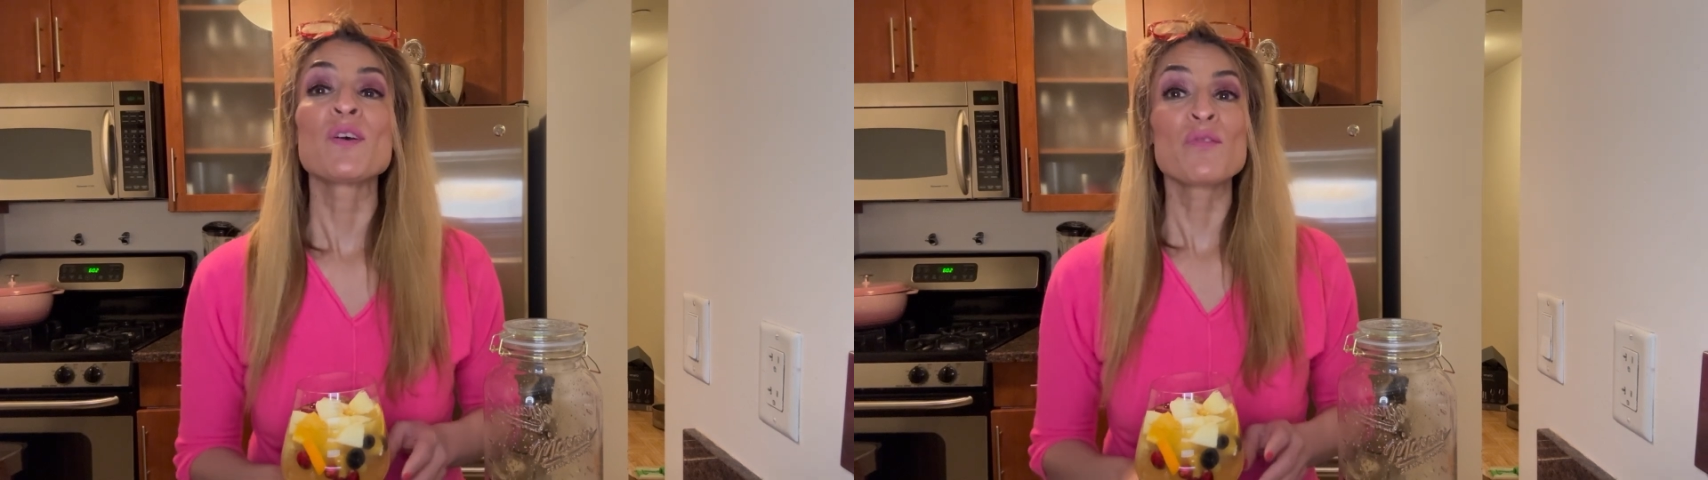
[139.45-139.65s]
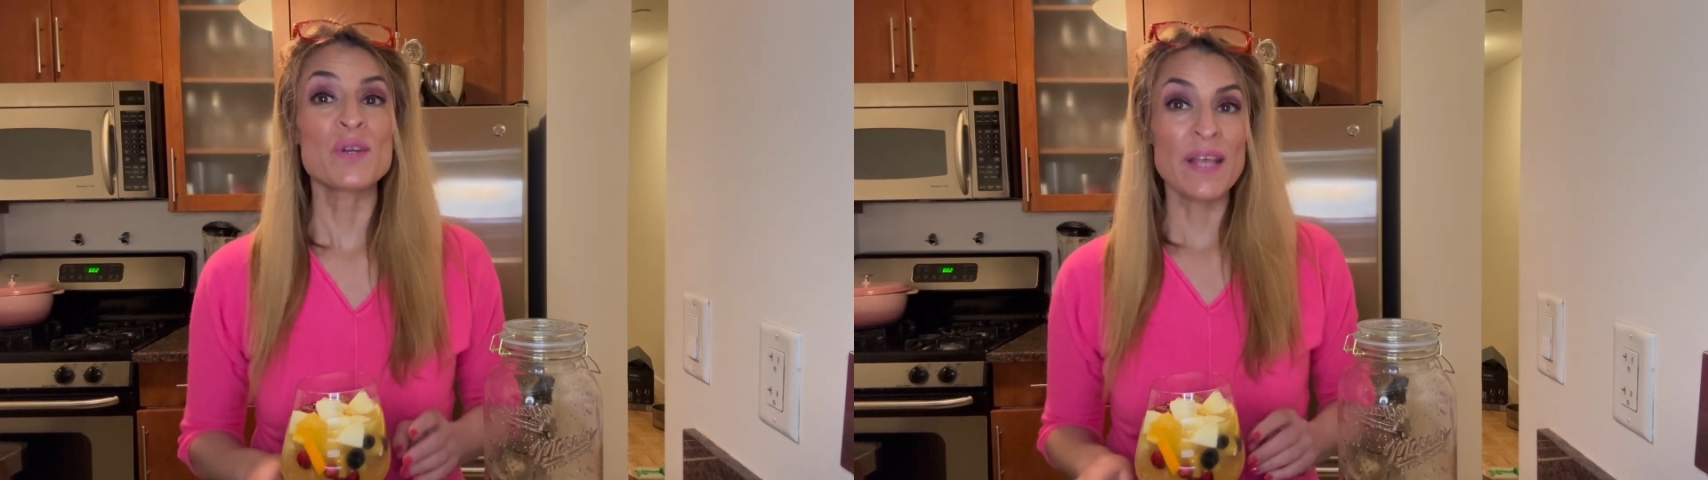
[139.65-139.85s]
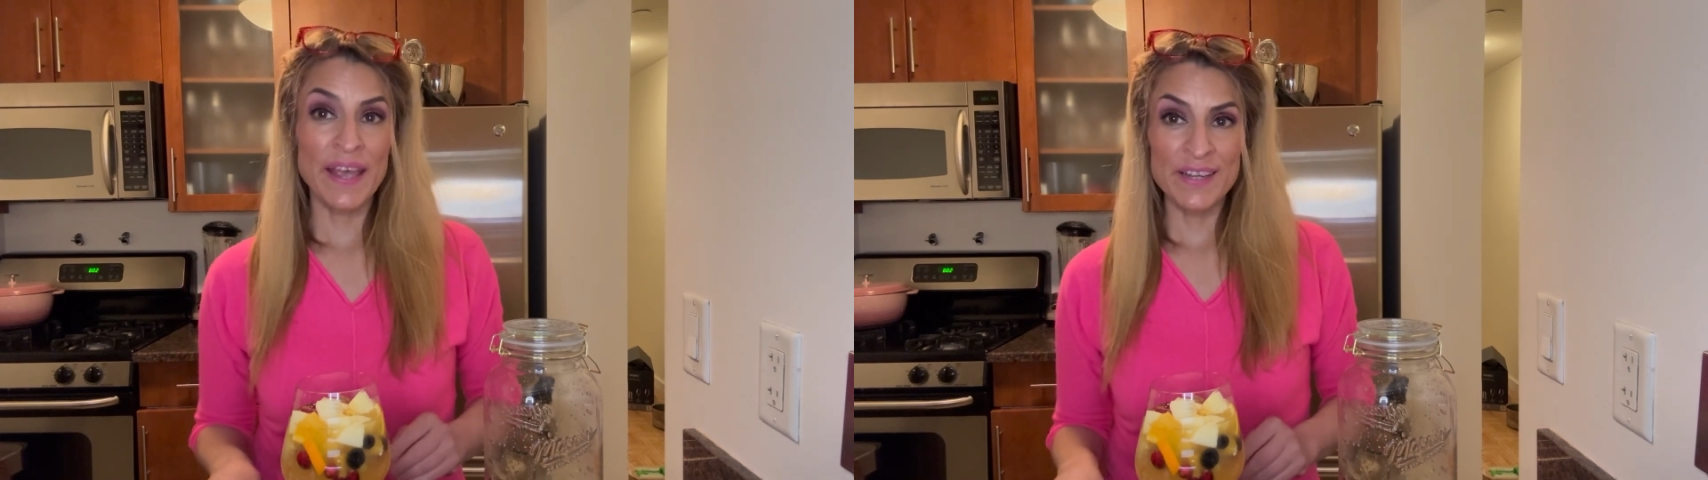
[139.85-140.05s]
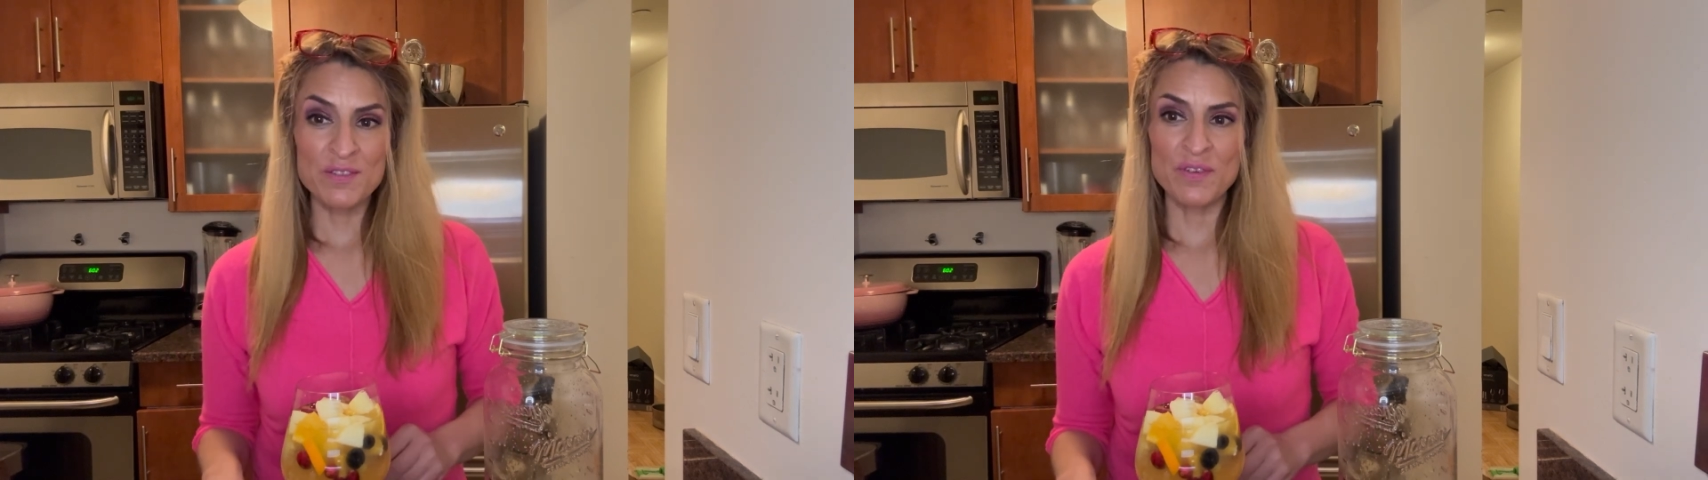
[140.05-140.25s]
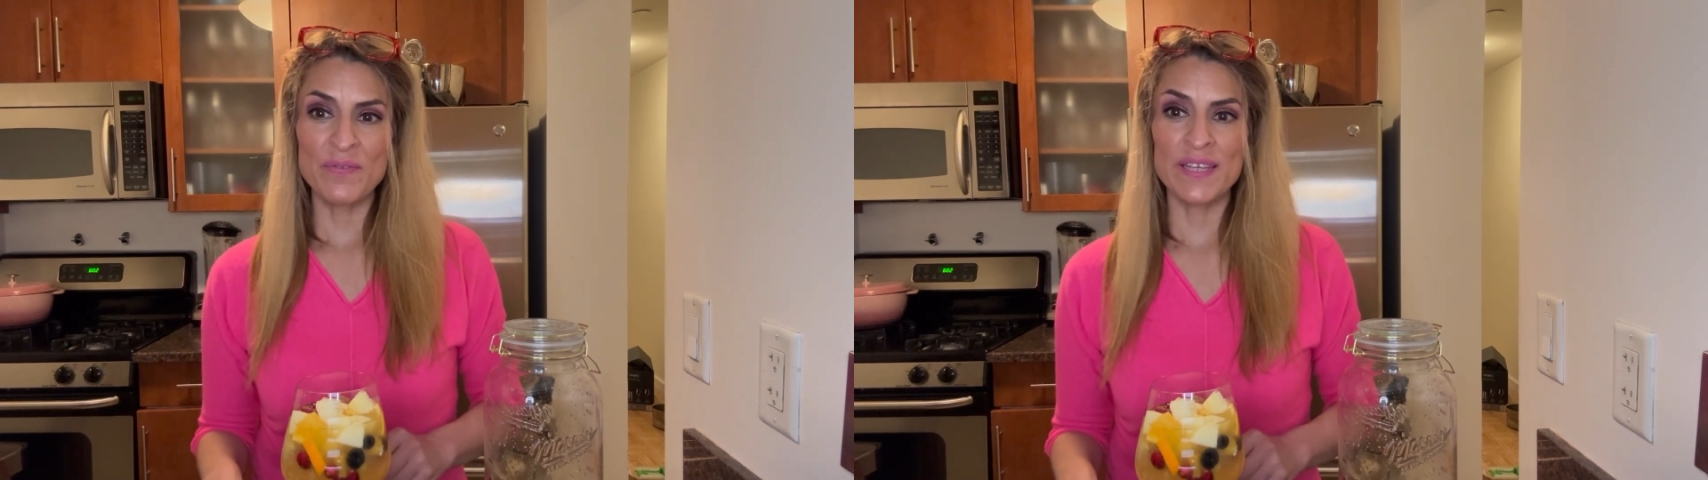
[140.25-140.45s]
For an
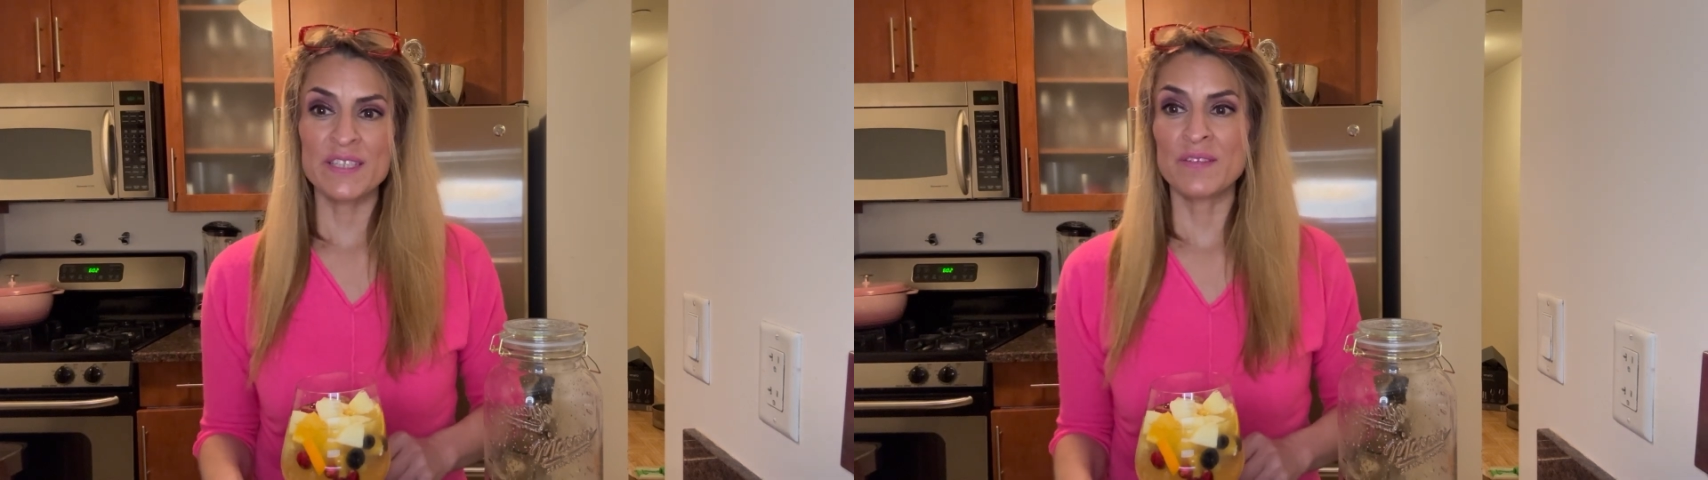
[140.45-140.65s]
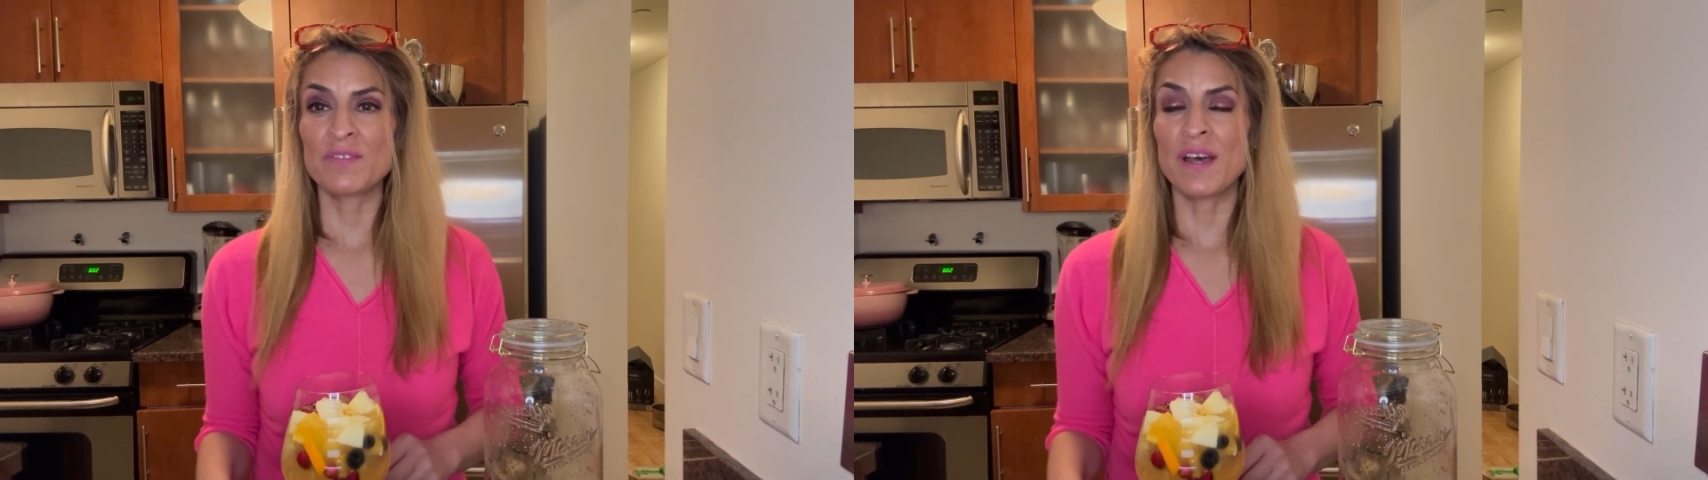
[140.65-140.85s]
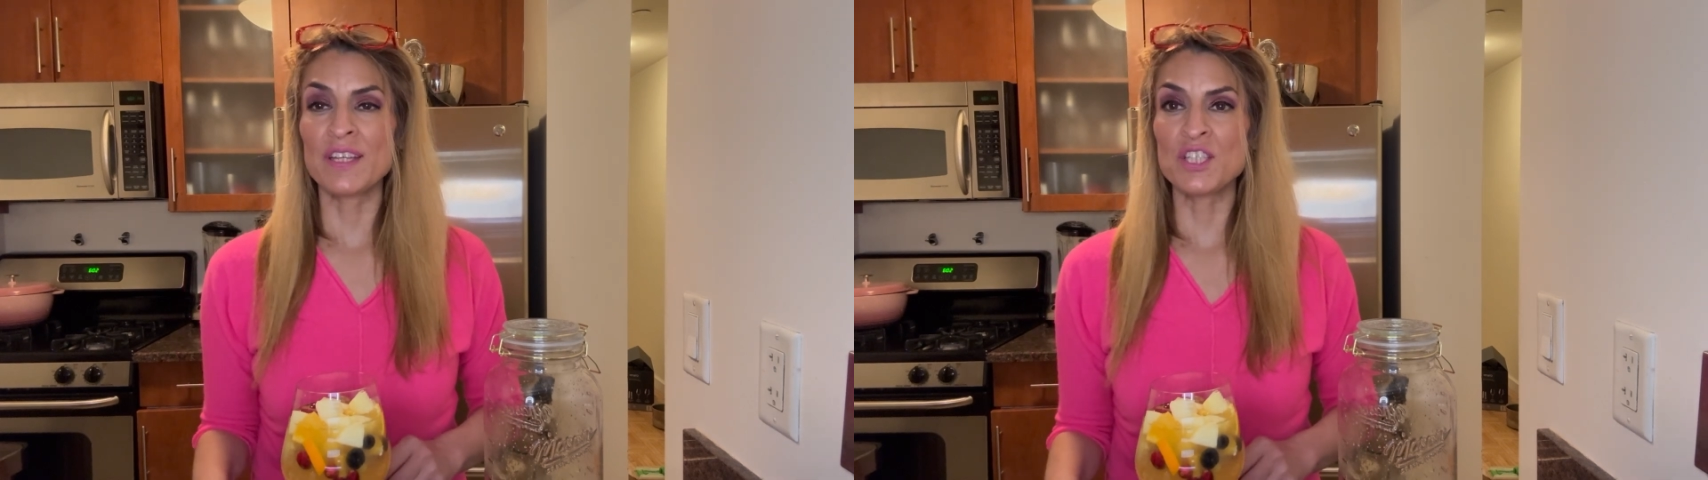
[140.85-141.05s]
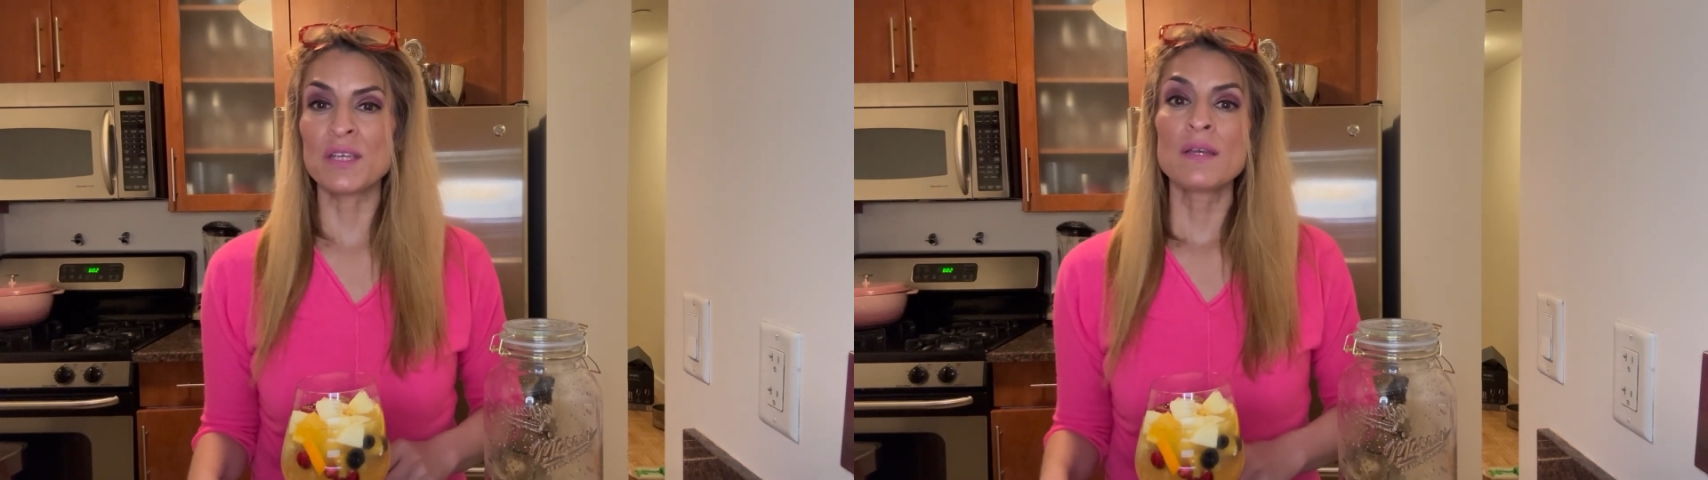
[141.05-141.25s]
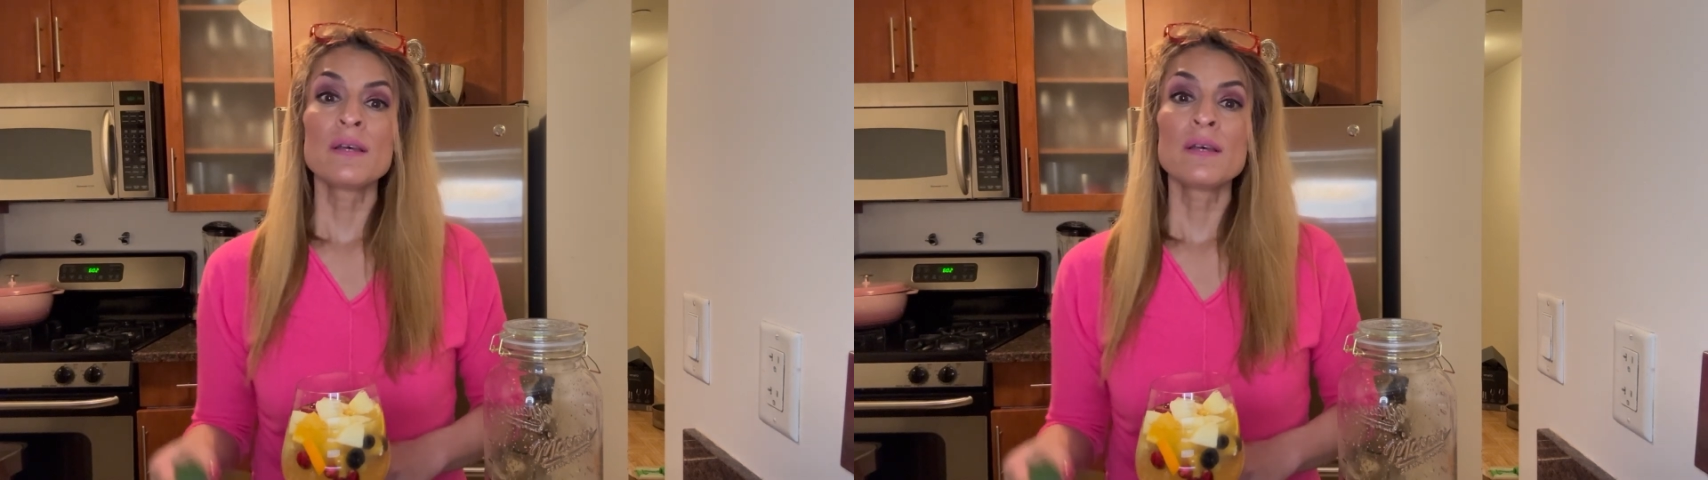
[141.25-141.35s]
extra festive touch,